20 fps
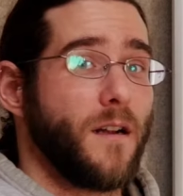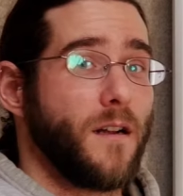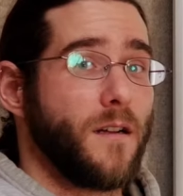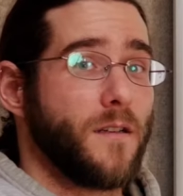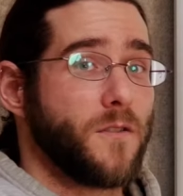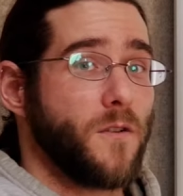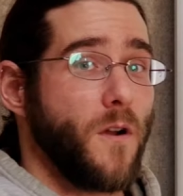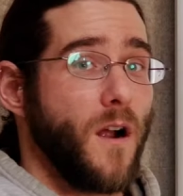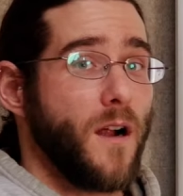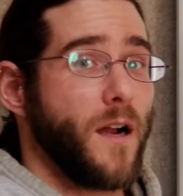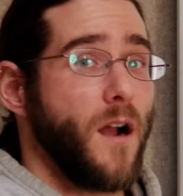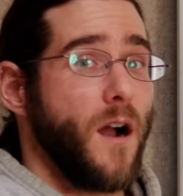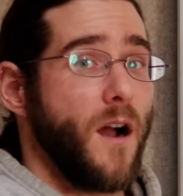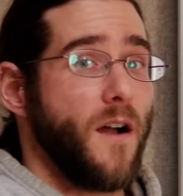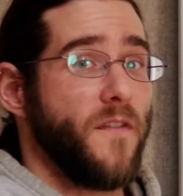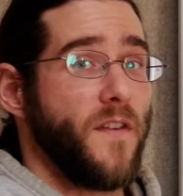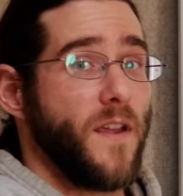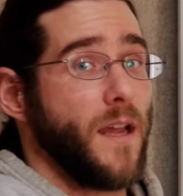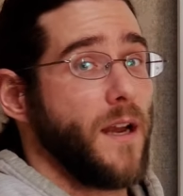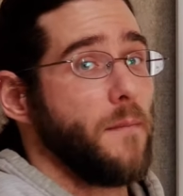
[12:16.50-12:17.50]
strong
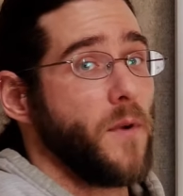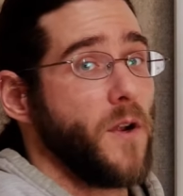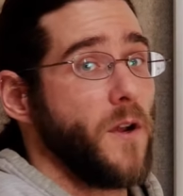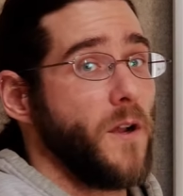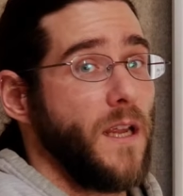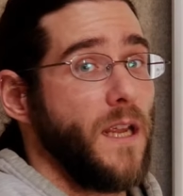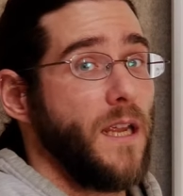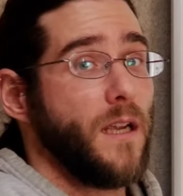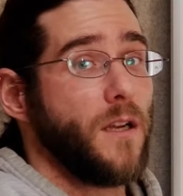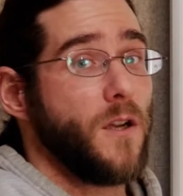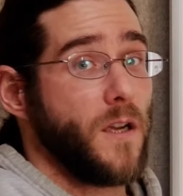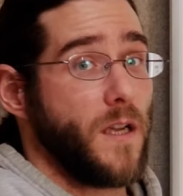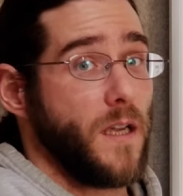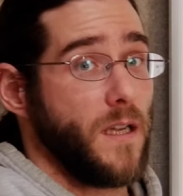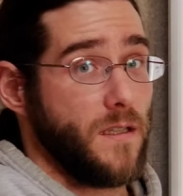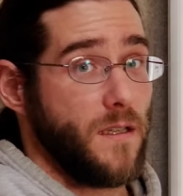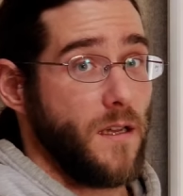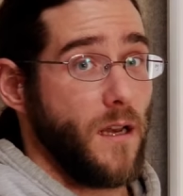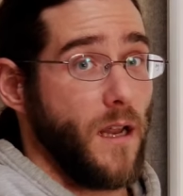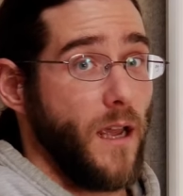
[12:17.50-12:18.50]
coffee and I'm going to eat
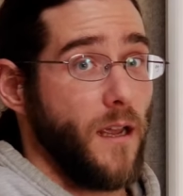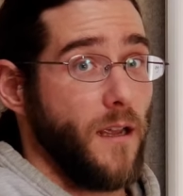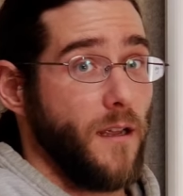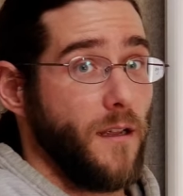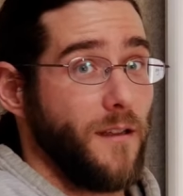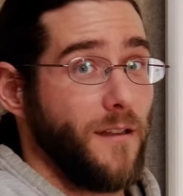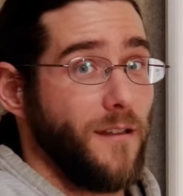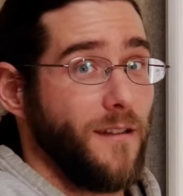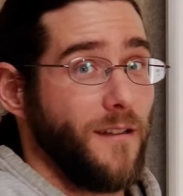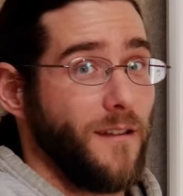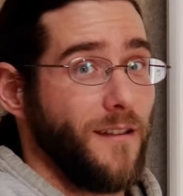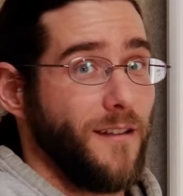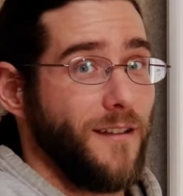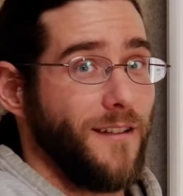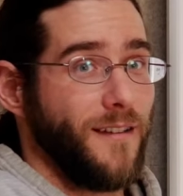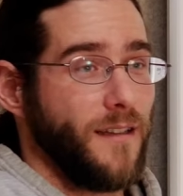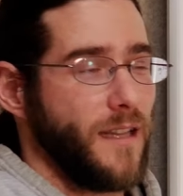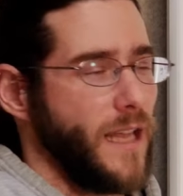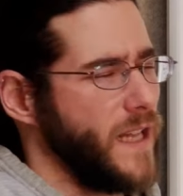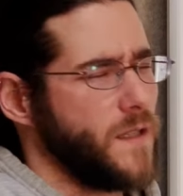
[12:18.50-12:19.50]
cookies today.
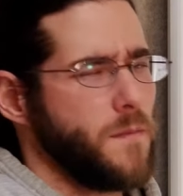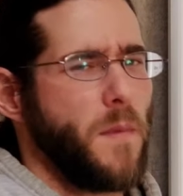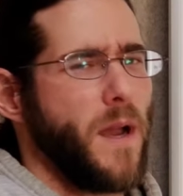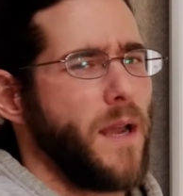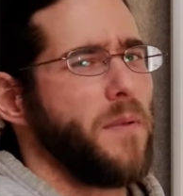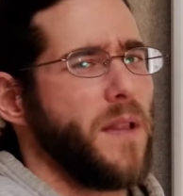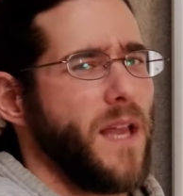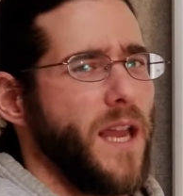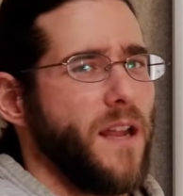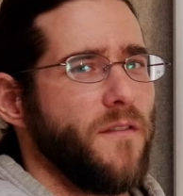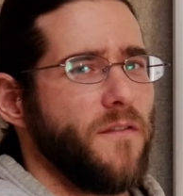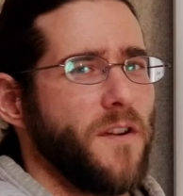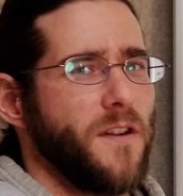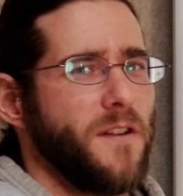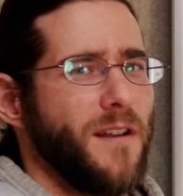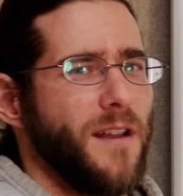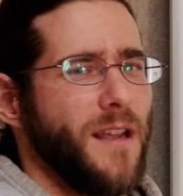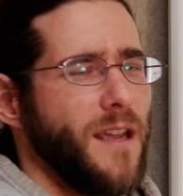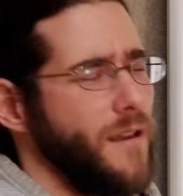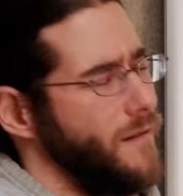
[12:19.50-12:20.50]
That's my plan for
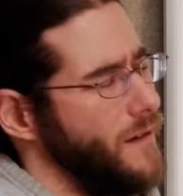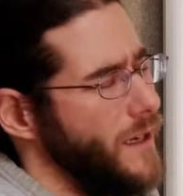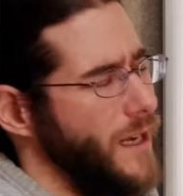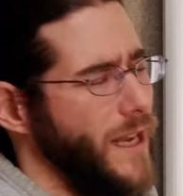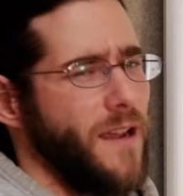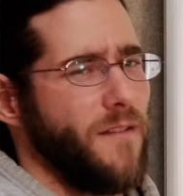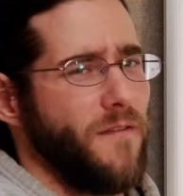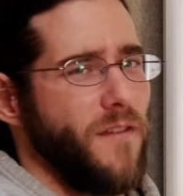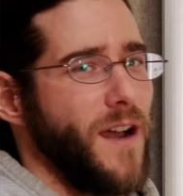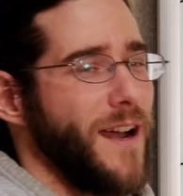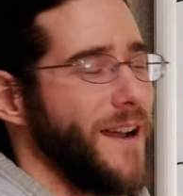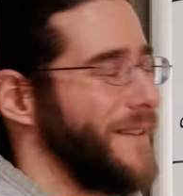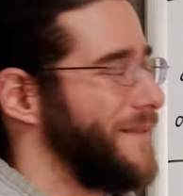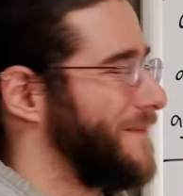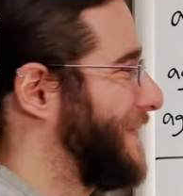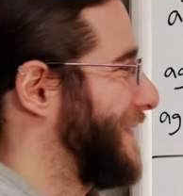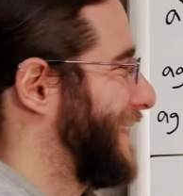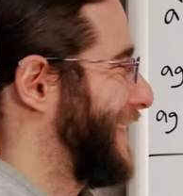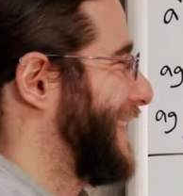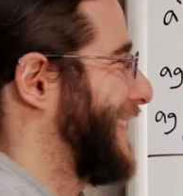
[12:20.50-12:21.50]
today. Leva.
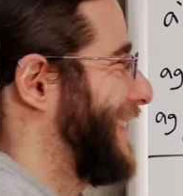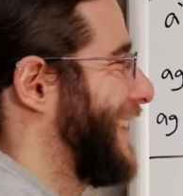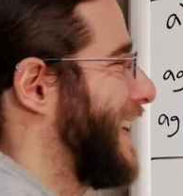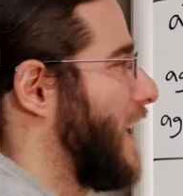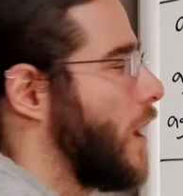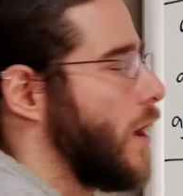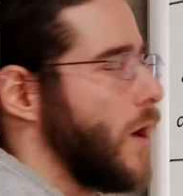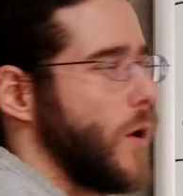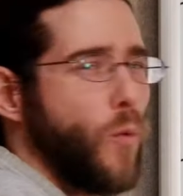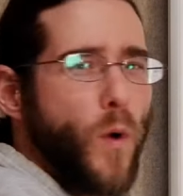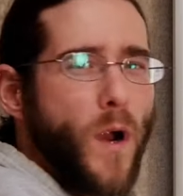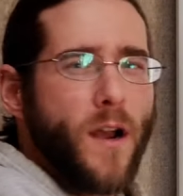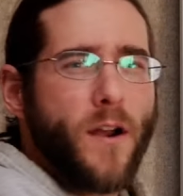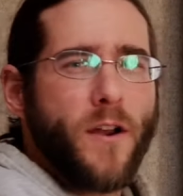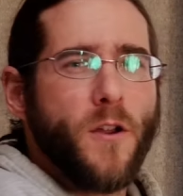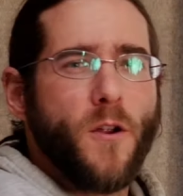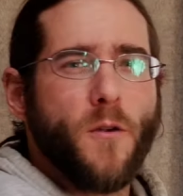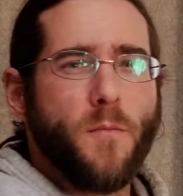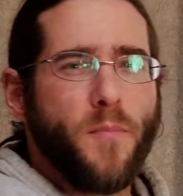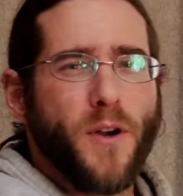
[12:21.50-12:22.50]
Where do
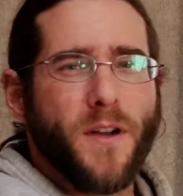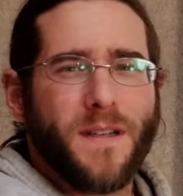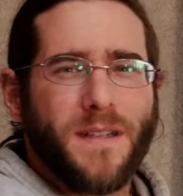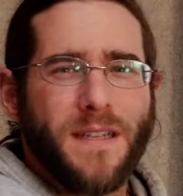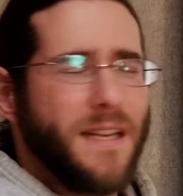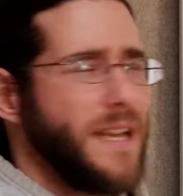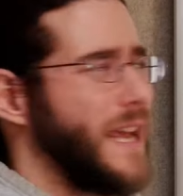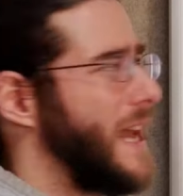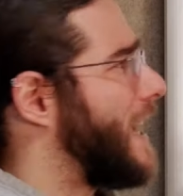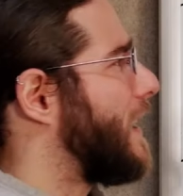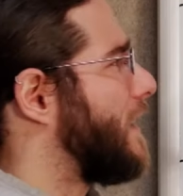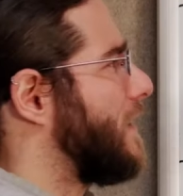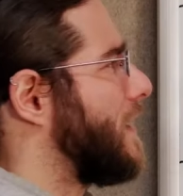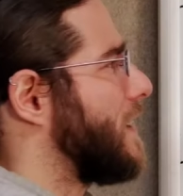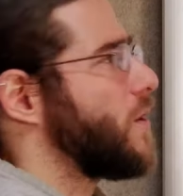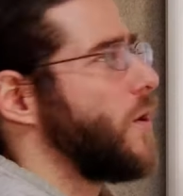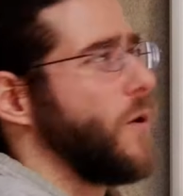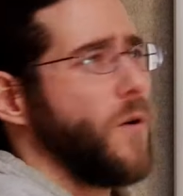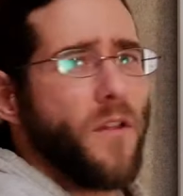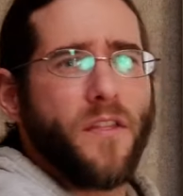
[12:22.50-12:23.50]
you put today in
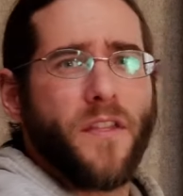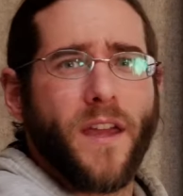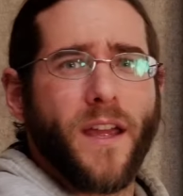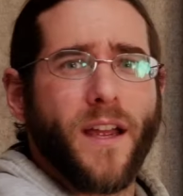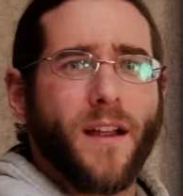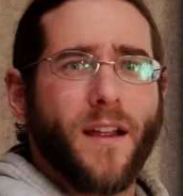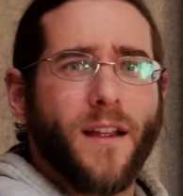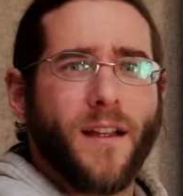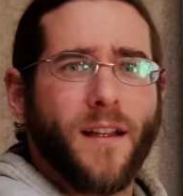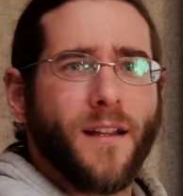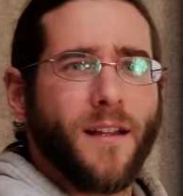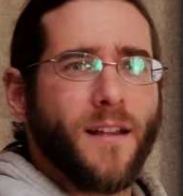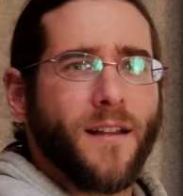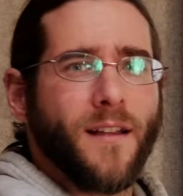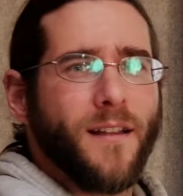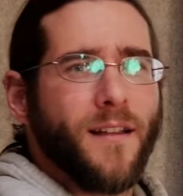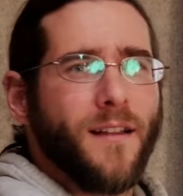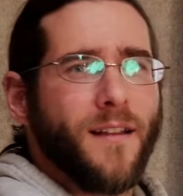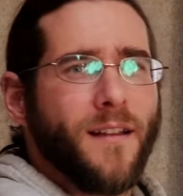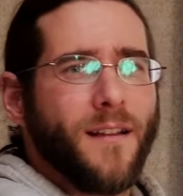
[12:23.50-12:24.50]
this whole thing?
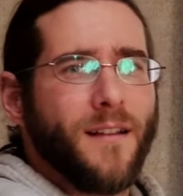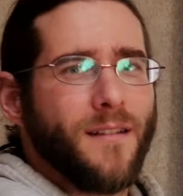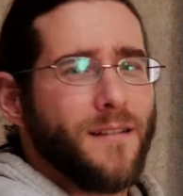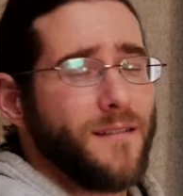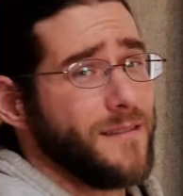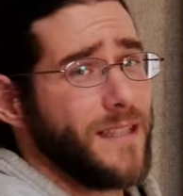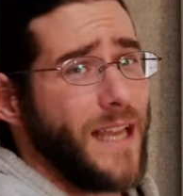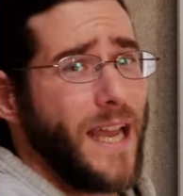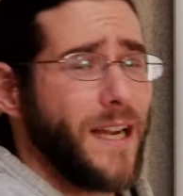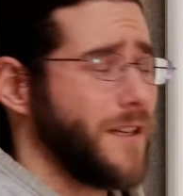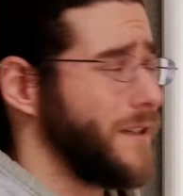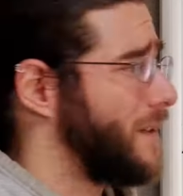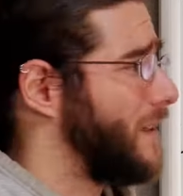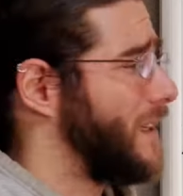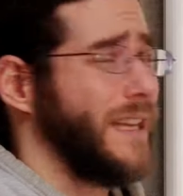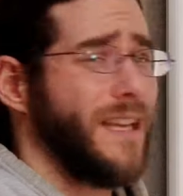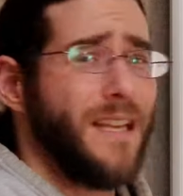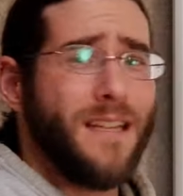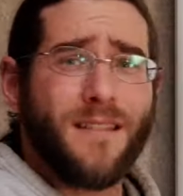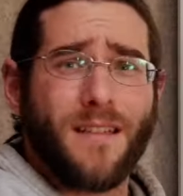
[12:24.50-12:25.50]
It's actually
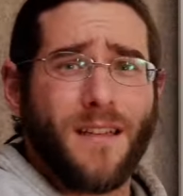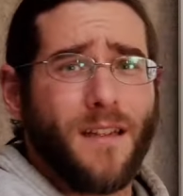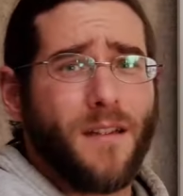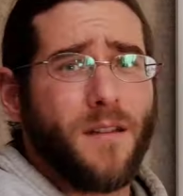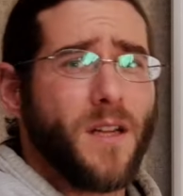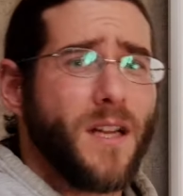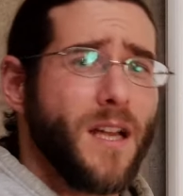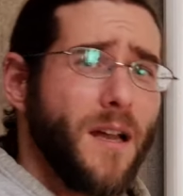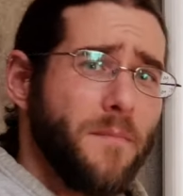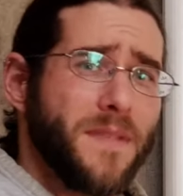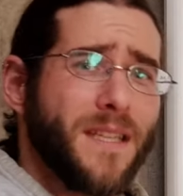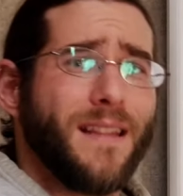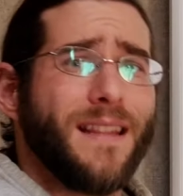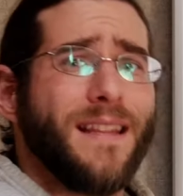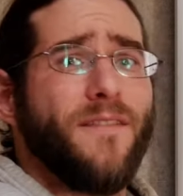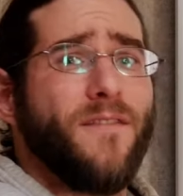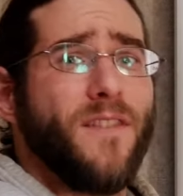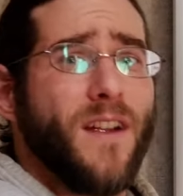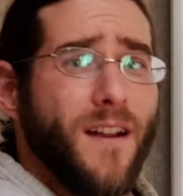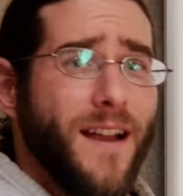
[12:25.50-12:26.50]
easy. It comes at
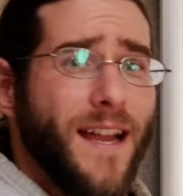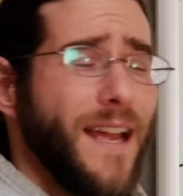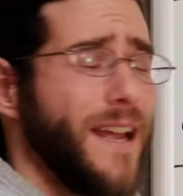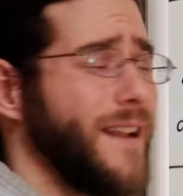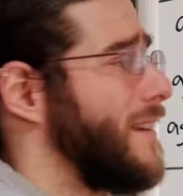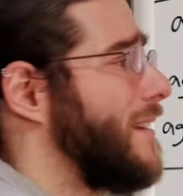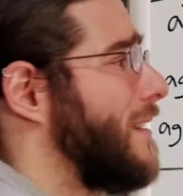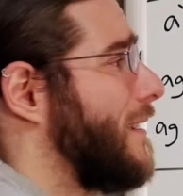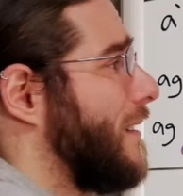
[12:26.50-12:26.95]
the very end.